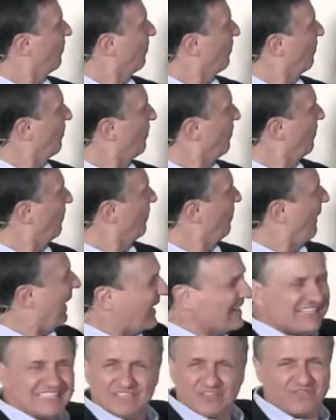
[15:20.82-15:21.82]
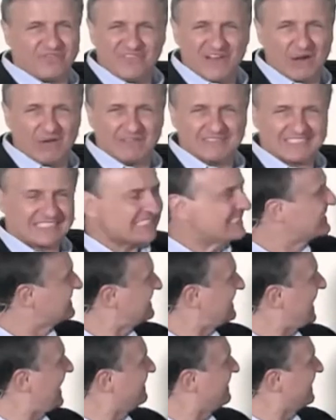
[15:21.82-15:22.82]
why did the Pharisees
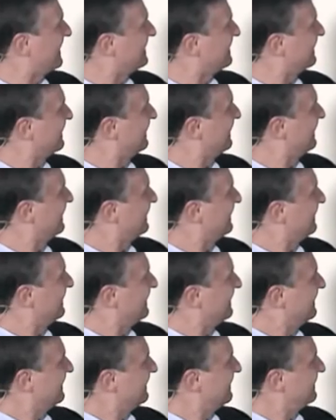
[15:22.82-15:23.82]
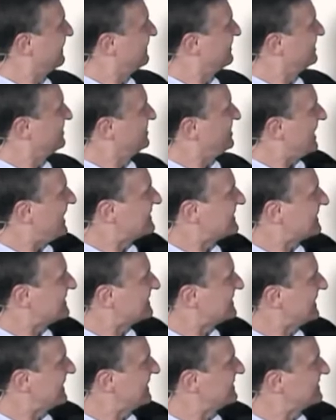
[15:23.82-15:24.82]
say that
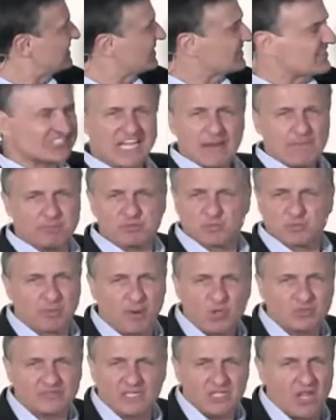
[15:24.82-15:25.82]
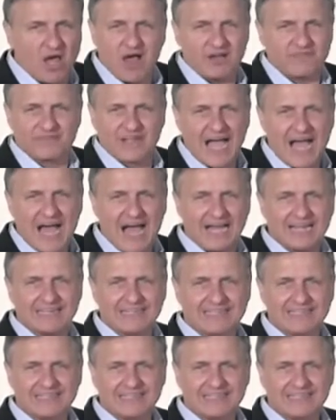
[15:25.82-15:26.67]
Jesus and his disciples broke the law of God?